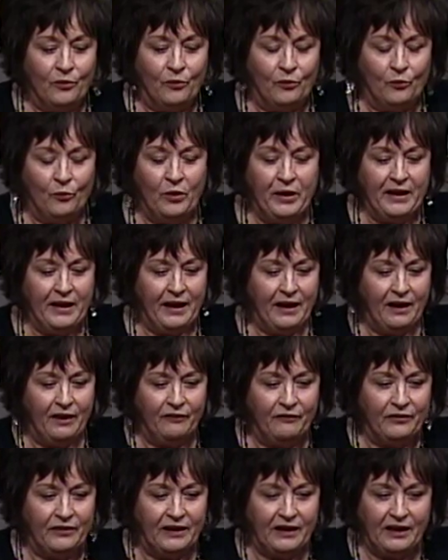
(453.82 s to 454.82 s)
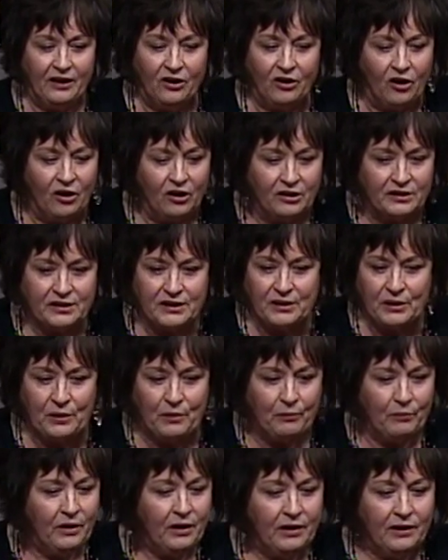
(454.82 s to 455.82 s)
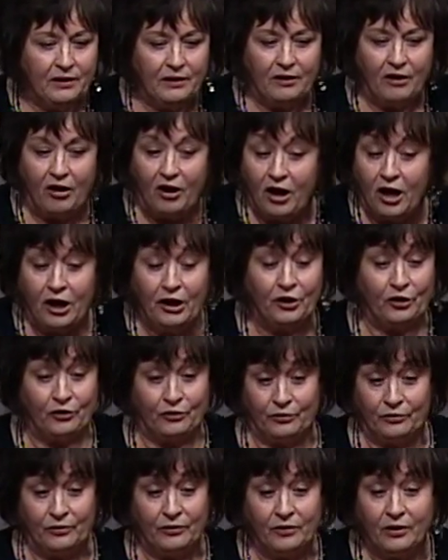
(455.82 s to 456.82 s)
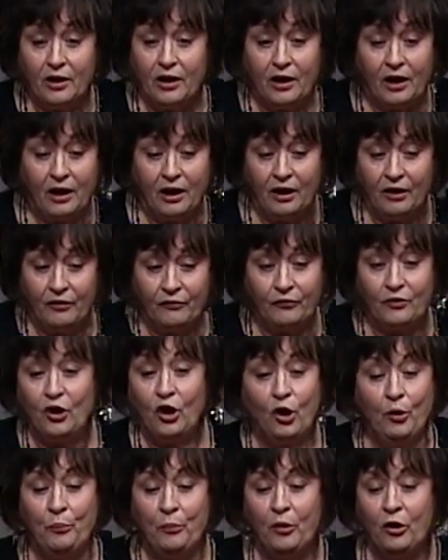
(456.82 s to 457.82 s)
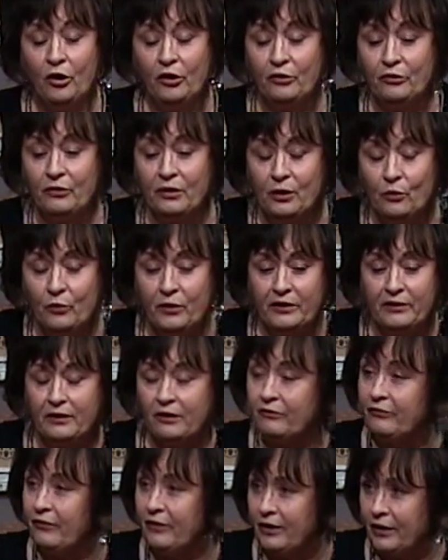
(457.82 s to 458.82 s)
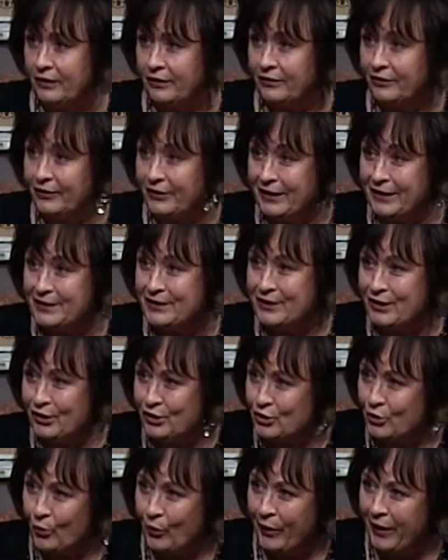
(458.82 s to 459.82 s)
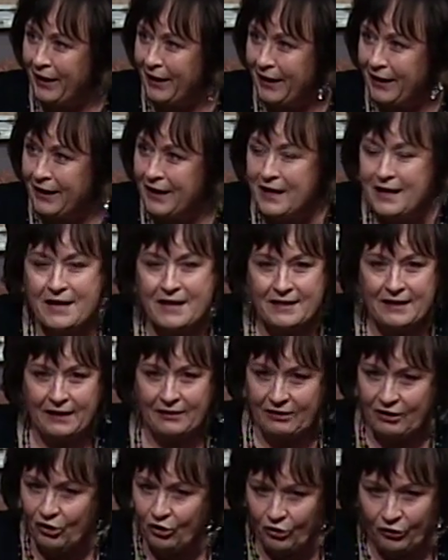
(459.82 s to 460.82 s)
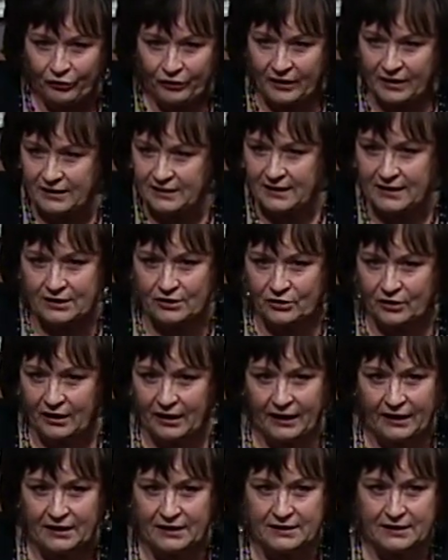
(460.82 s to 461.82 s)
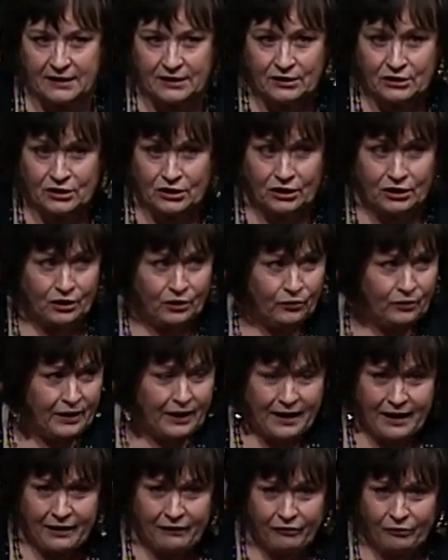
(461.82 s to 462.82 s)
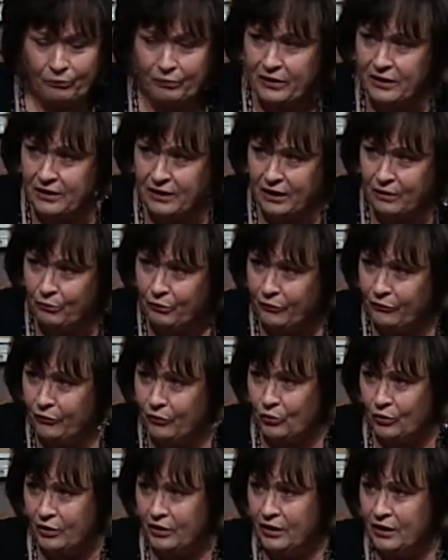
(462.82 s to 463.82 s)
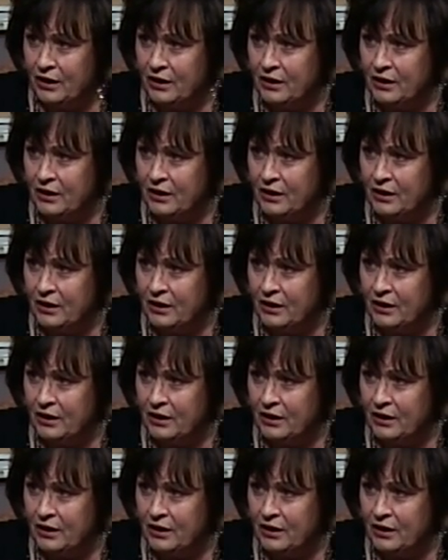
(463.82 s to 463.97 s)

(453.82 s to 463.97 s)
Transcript: we have the awesome honor of co partnering with our Father in such mm-hmm. a way that there are things He's going to ask us to do that haven't been done before.